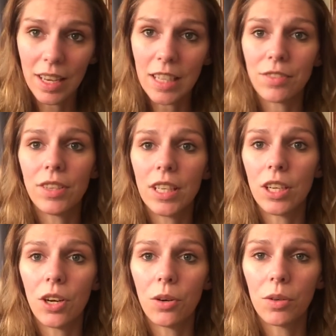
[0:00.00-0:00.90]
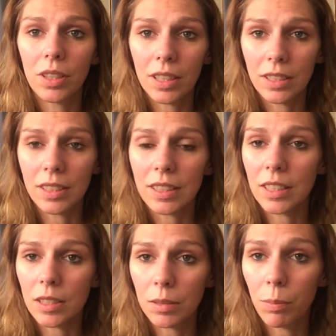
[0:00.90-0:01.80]
the next video, because this
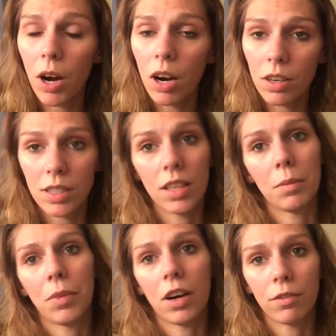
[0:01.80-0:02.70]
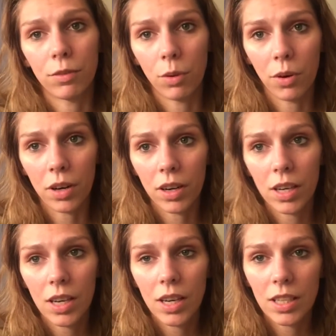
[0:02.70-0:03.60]
is part of part 4.
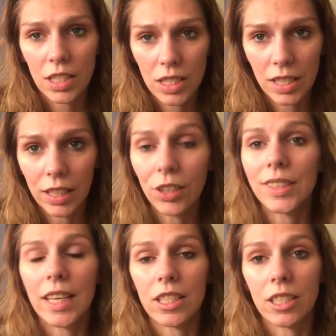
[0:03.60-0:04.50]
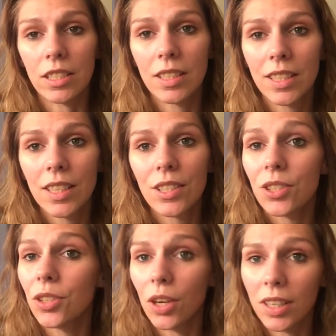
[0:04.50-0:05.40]
It's just a little section,
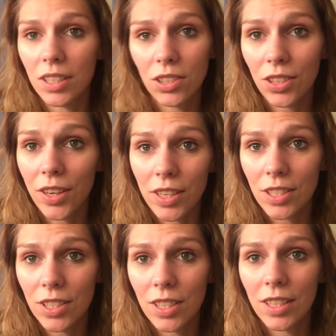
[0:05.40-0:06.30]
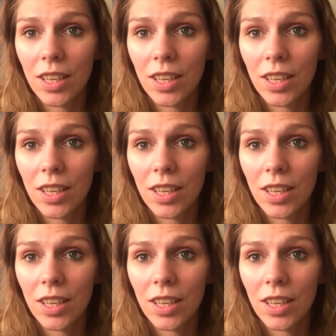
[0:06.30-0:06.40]
so don't get discouraged.